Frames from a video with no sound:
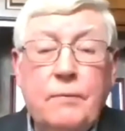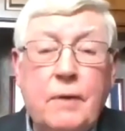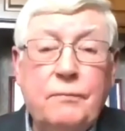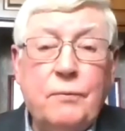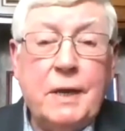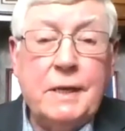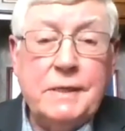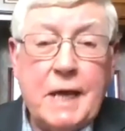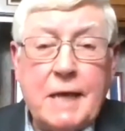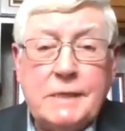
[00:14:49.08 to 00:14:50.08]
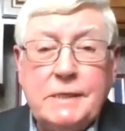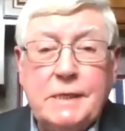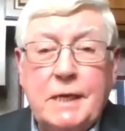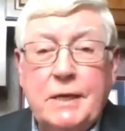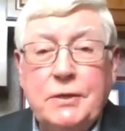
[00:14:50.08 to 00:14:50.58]
I've read that
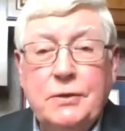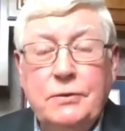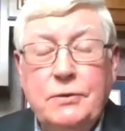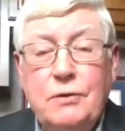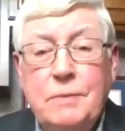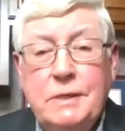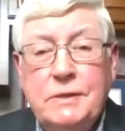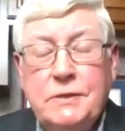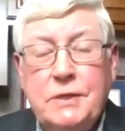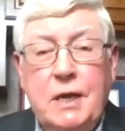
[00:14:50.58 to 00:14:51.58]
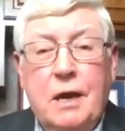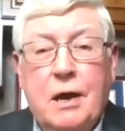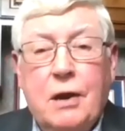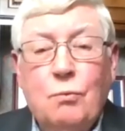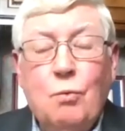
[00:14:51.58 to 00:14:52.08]
humans
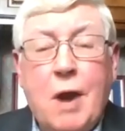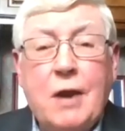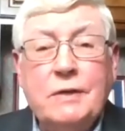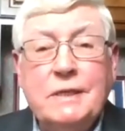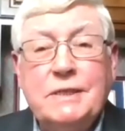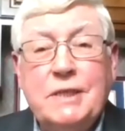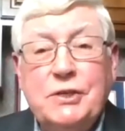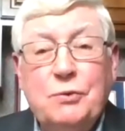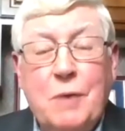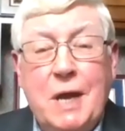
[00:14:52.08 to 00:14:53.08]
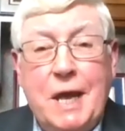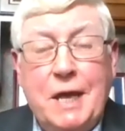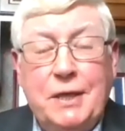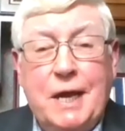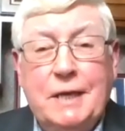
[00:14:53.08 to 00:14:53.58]
are wired in such a
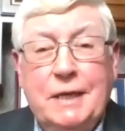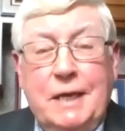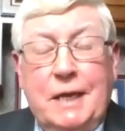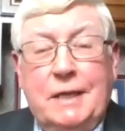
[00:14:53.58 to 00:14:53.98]
way that